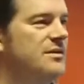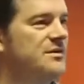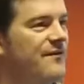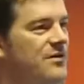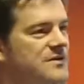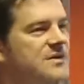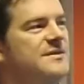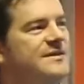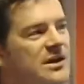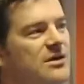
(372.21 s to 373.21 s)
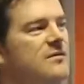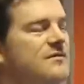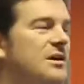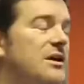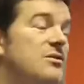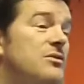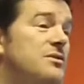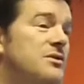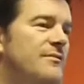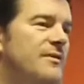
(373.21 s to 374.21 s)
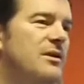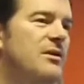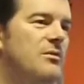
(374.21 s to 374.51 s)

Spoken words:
Those views themselves, like a YouTube video,